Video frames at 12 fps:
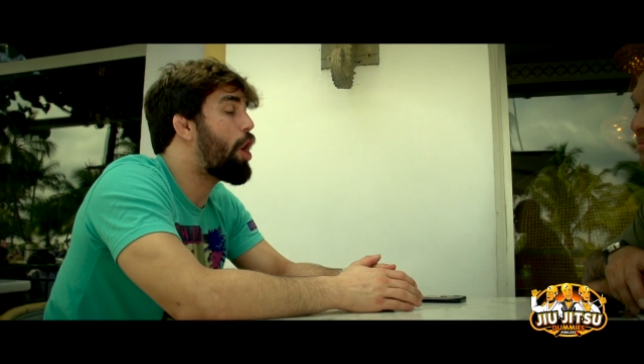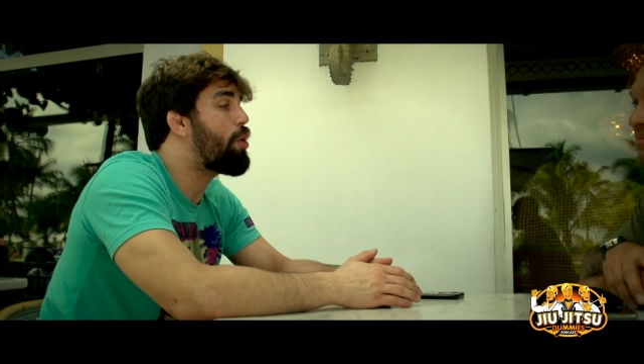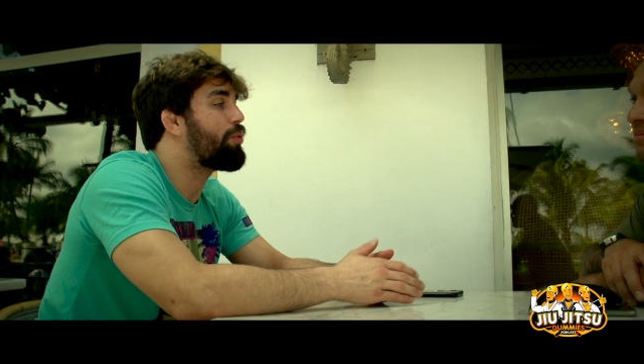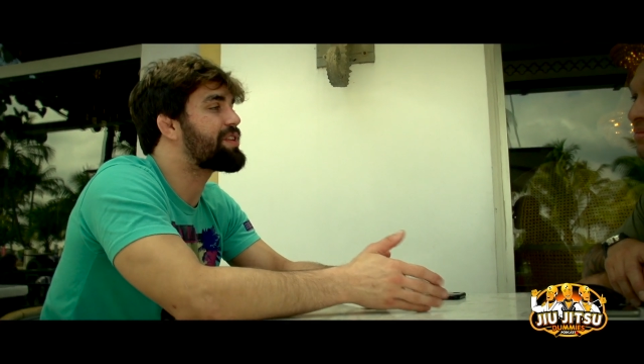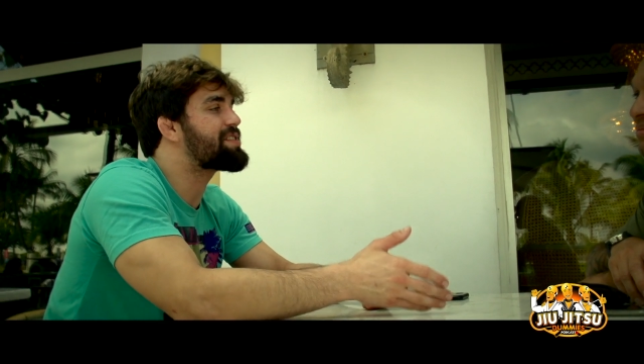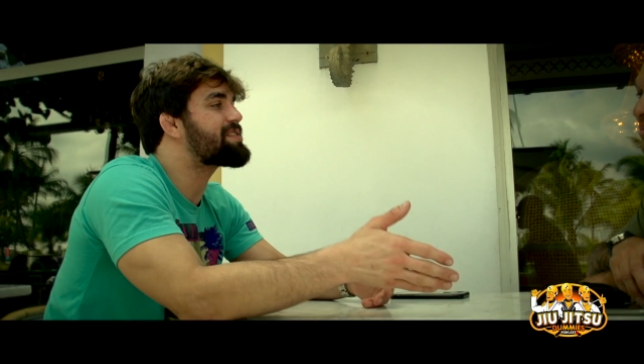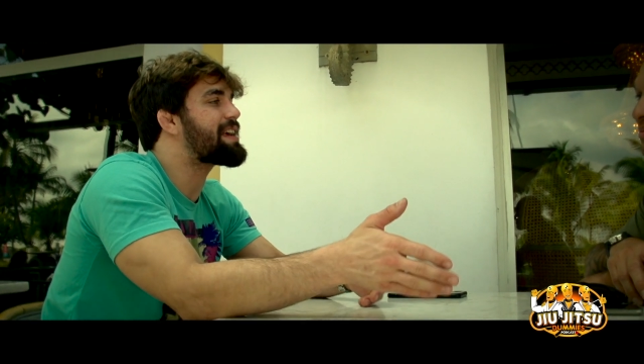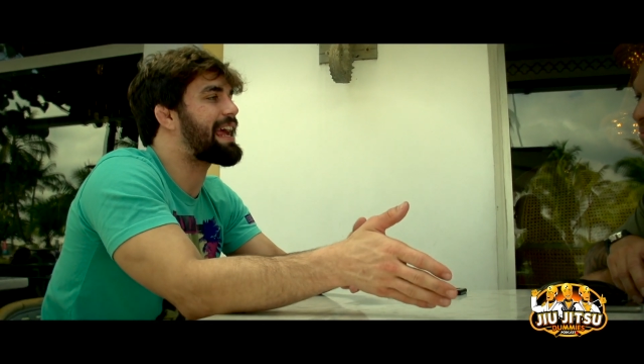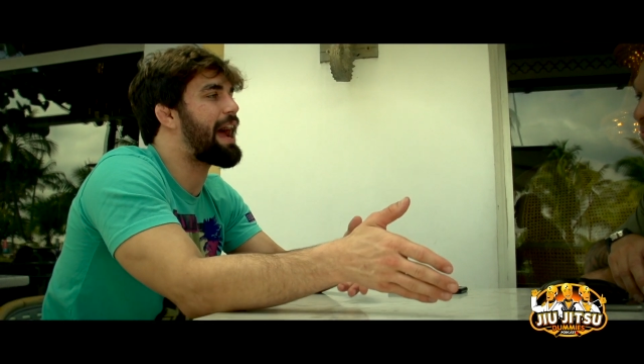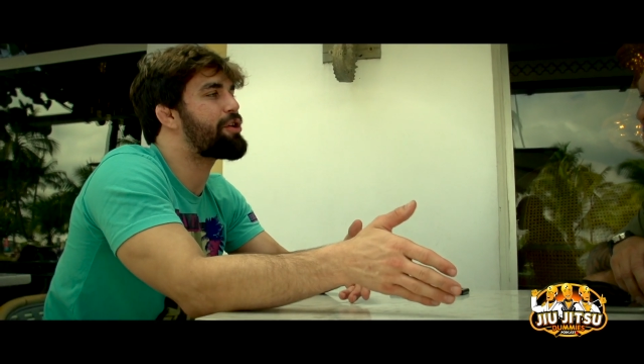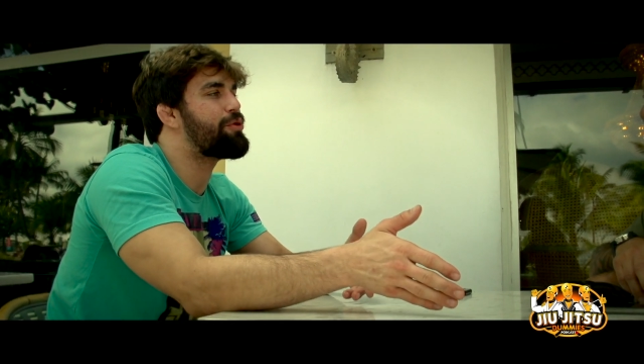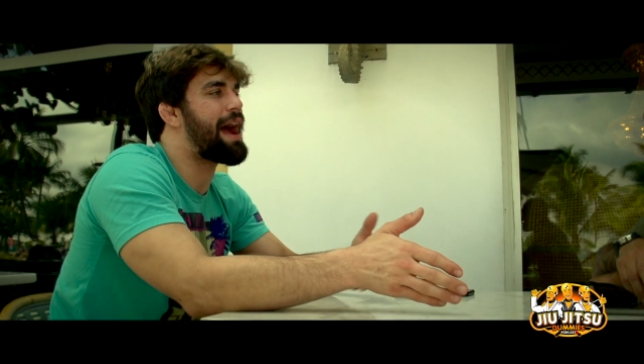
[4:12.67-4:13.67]
oh, this is like
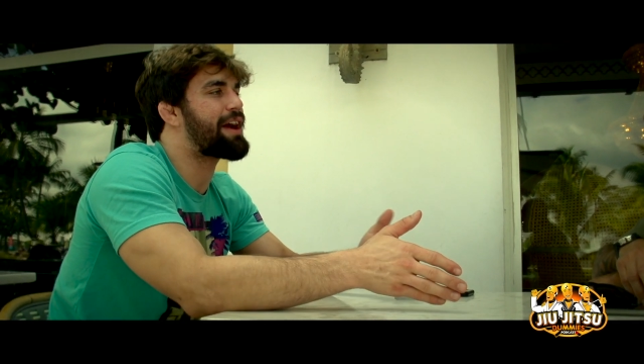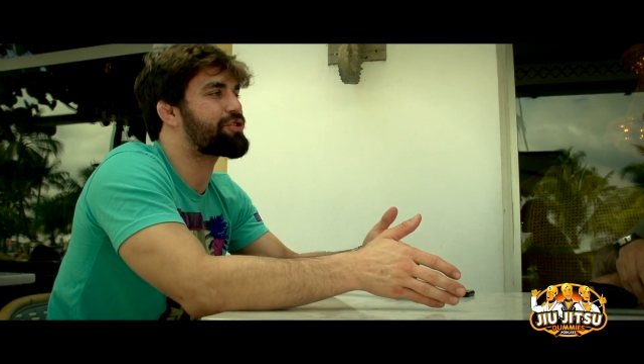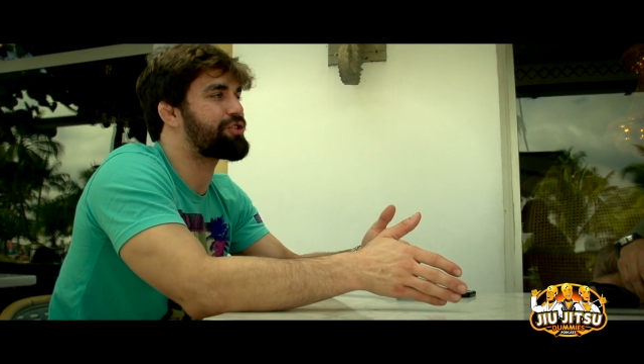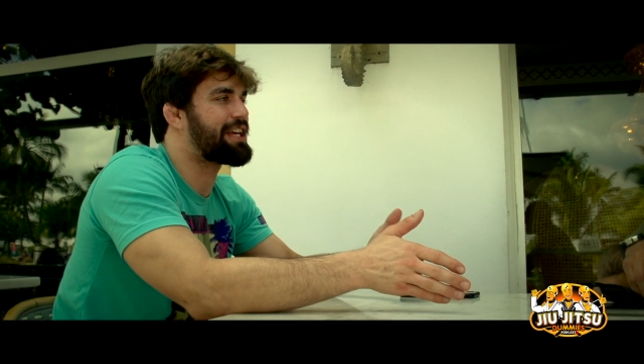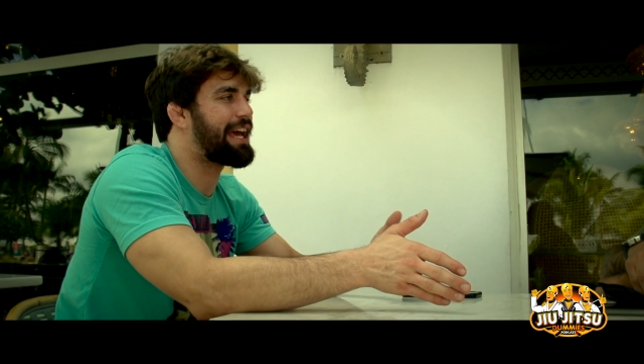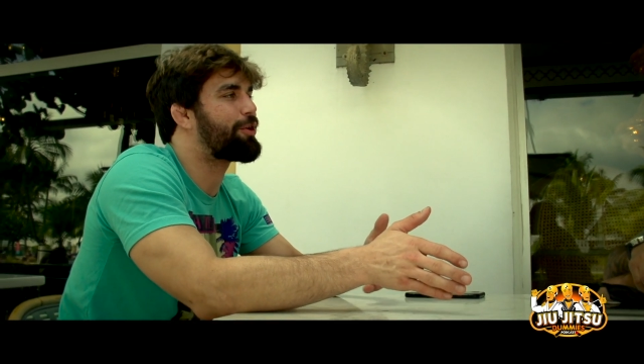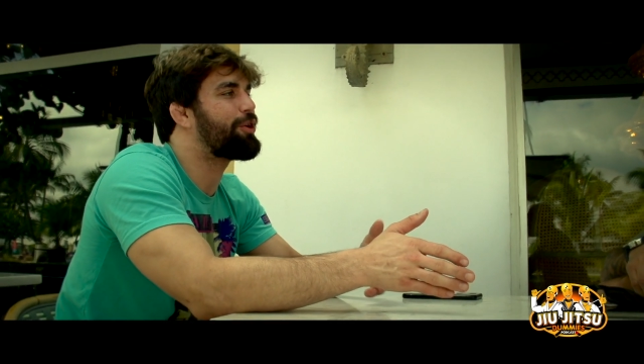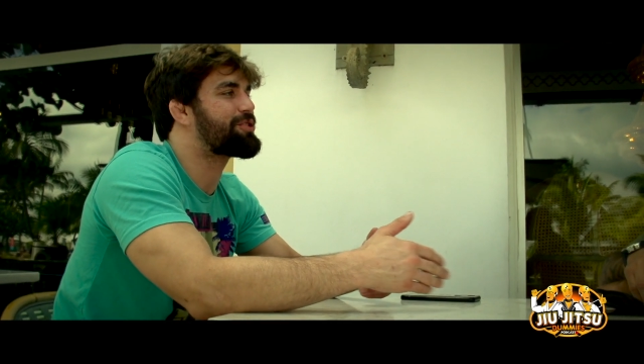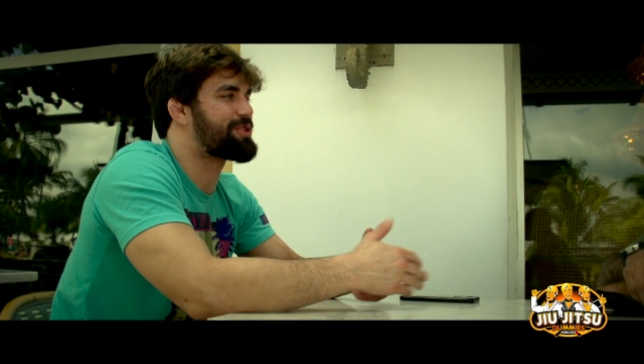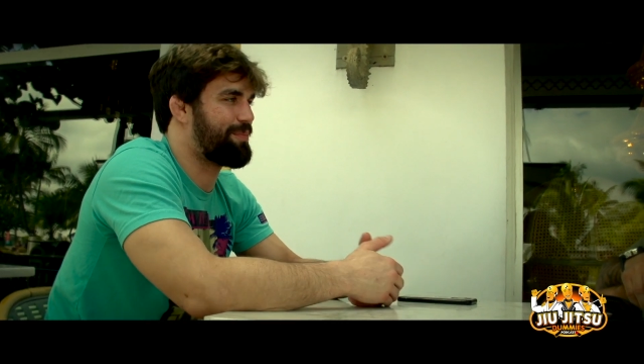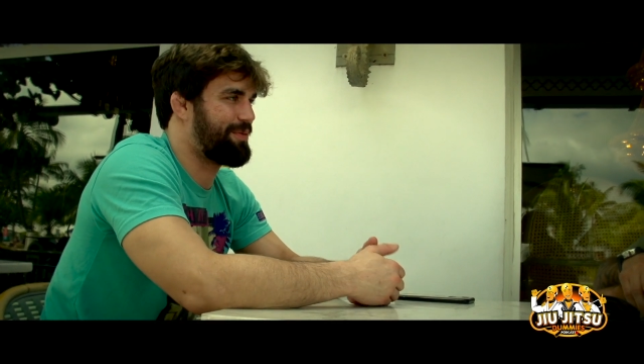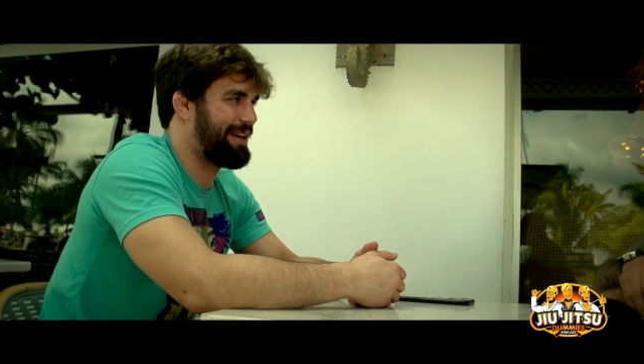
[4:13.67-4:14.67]
how you actually get good
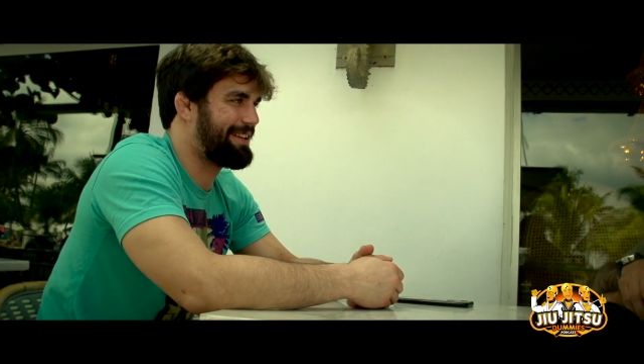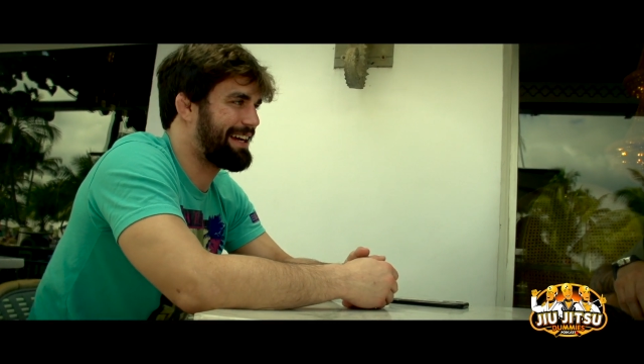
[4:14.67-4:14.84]
at something.